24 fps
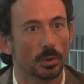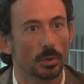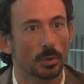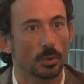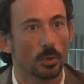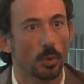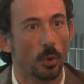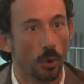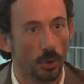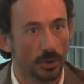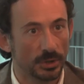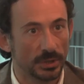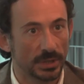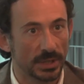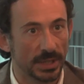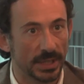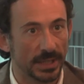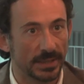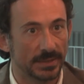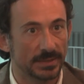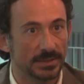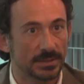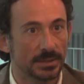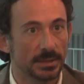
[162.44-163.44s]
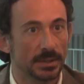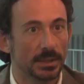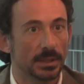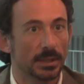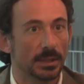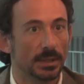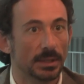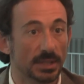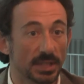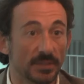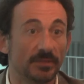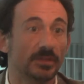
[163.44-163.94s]
coordinate,
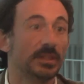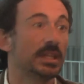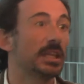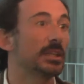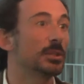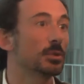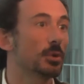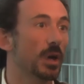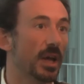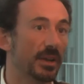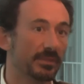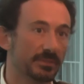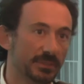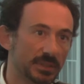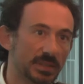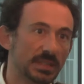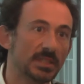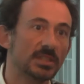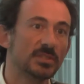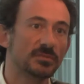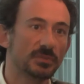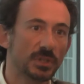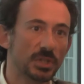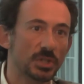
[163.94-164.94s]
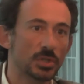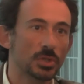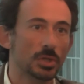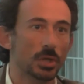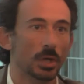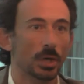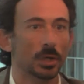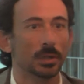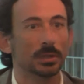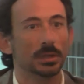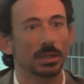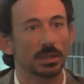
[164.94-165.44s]
given that you have this
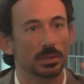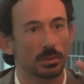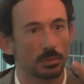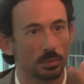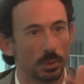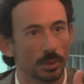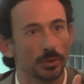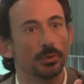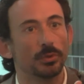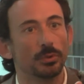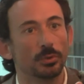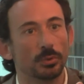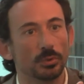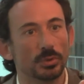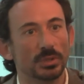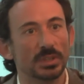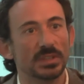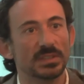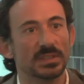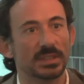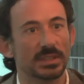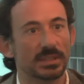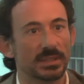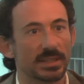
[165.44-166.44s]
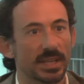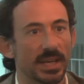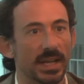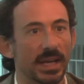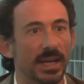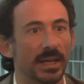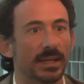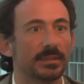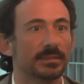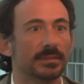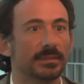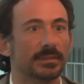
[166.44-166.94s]
vision and you want to do this and
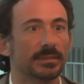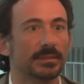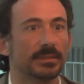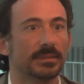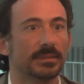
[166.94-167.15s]
that.